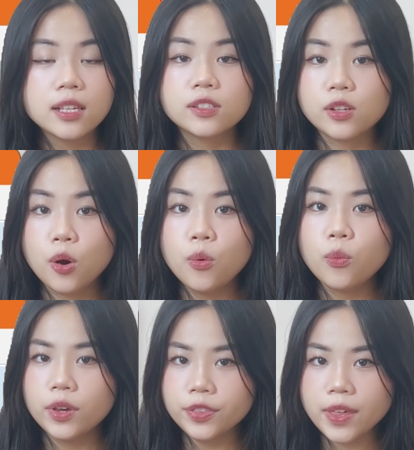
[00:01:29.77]

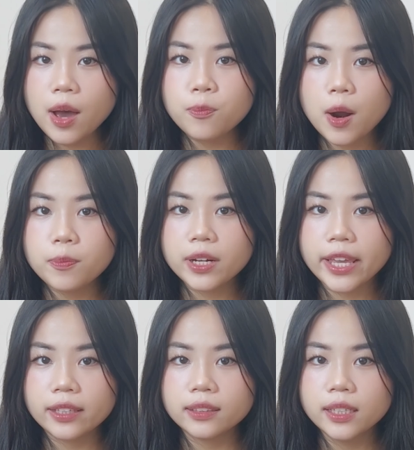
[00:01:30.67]
So, without proper
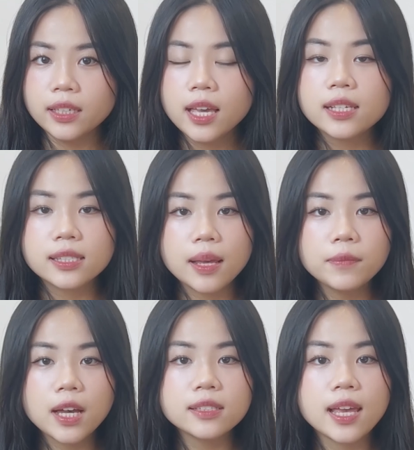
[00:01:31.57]
handling,
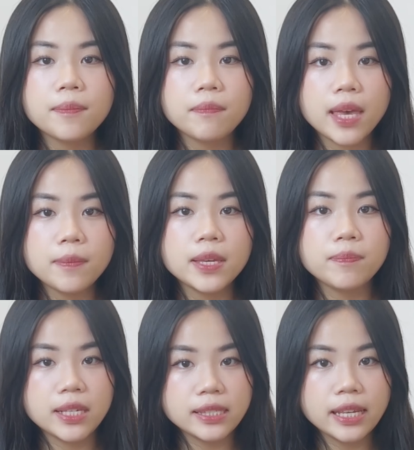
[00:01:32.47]
some content may be
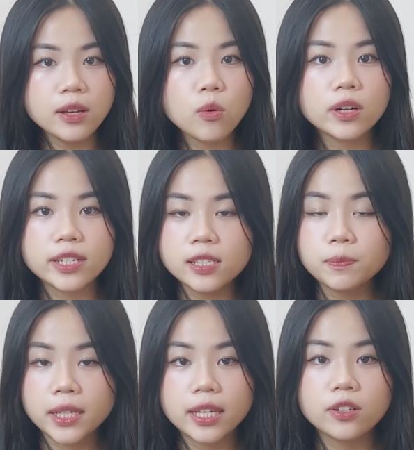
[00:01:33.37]
missing or
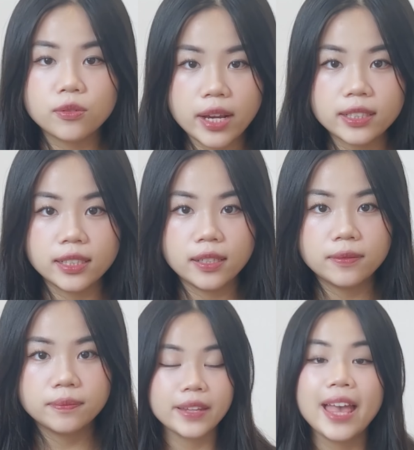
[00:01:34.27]
displayed correctly.
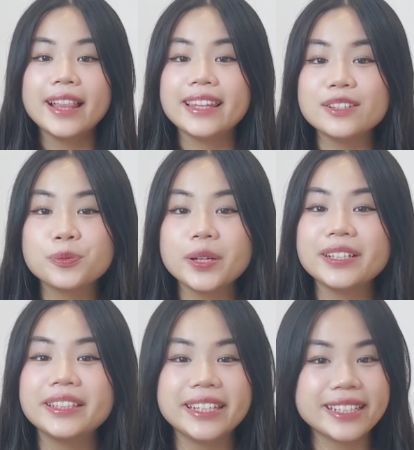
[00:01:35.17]
That's
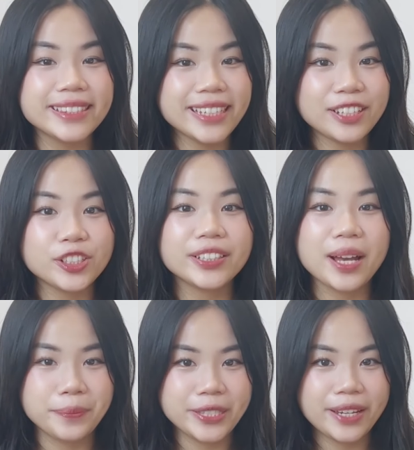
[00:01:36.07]
where LitExtension
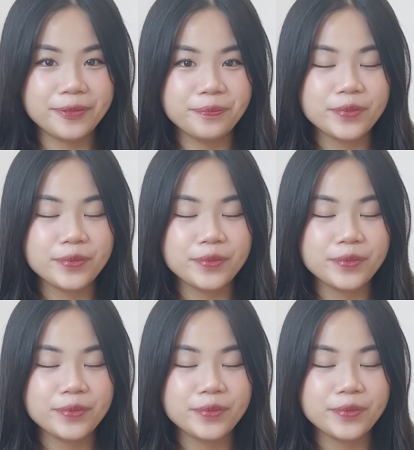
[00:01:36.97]
comes in.